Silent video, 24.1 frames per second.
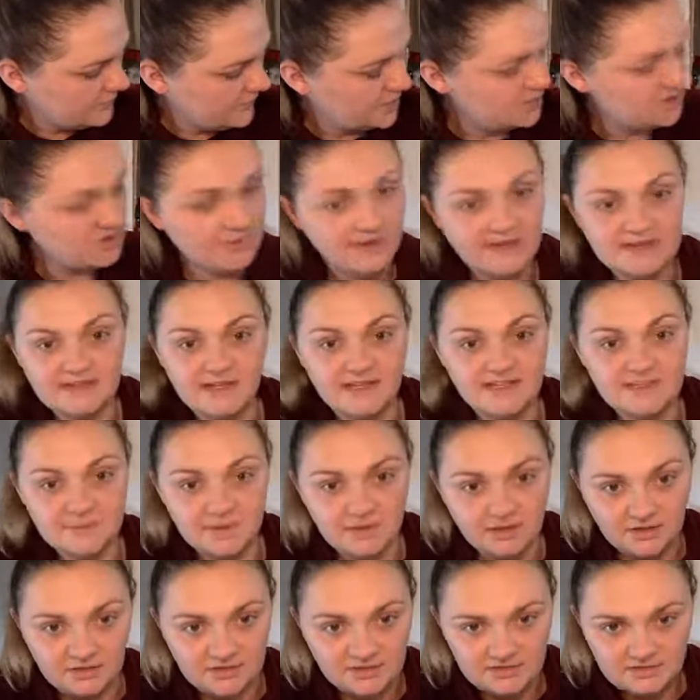It's on my desk
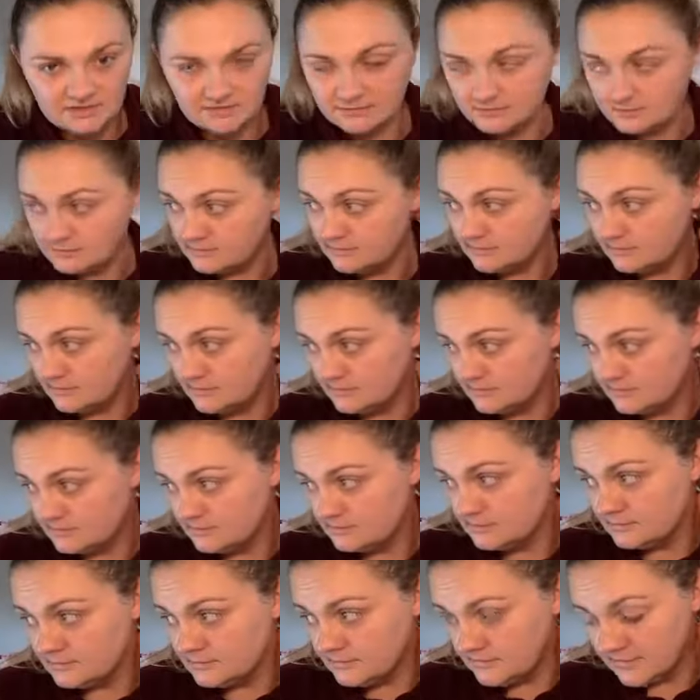because
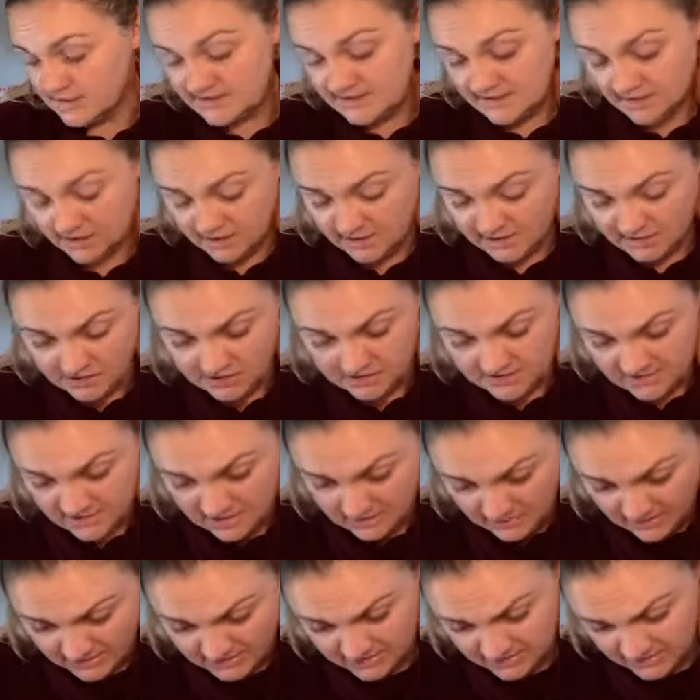the sunlight just
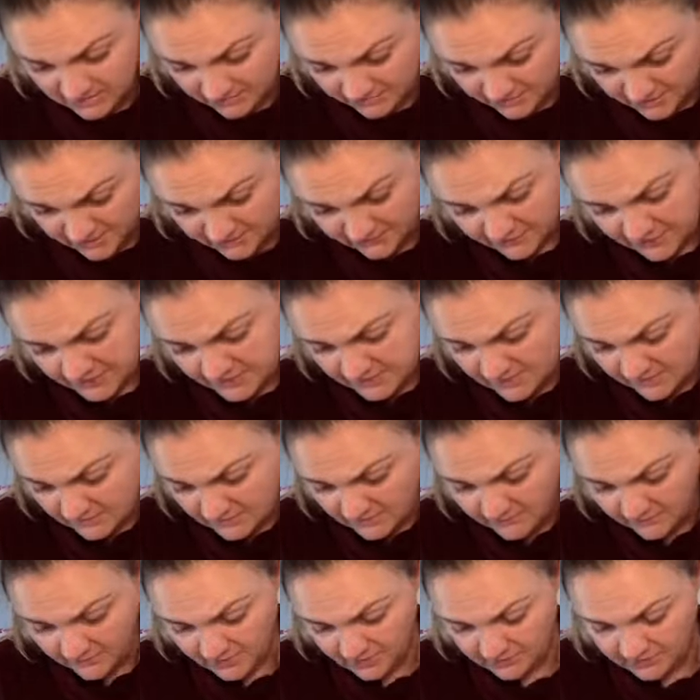came out today for the first time
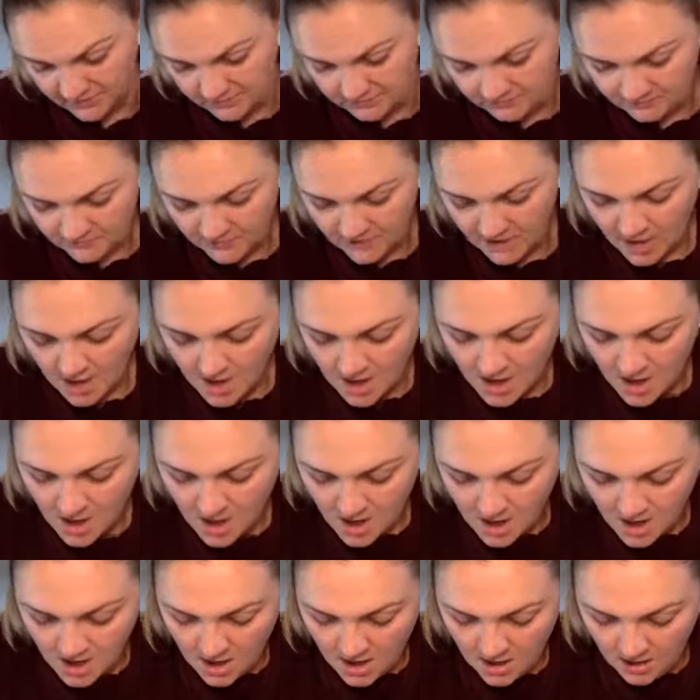in forever.
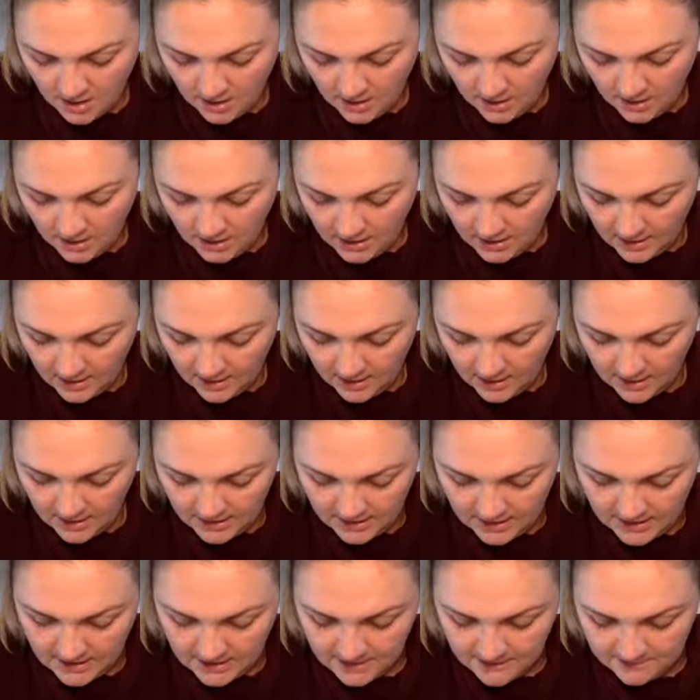
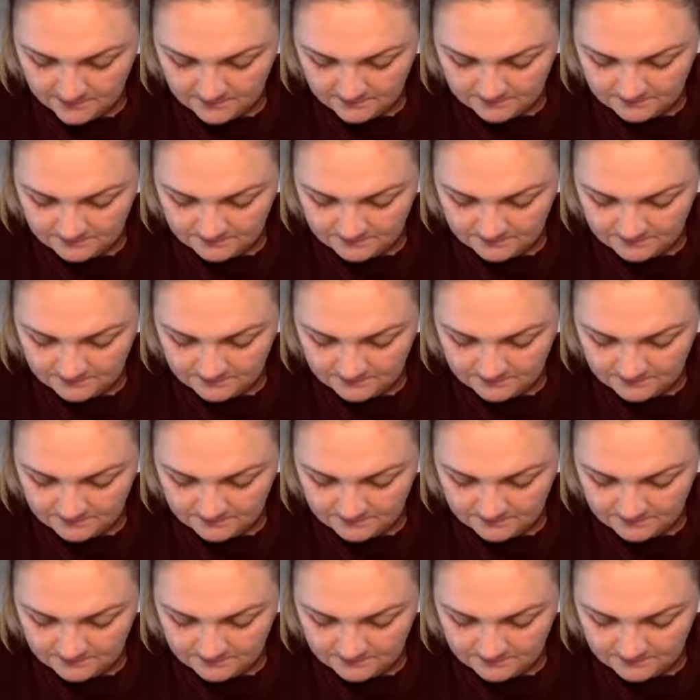Let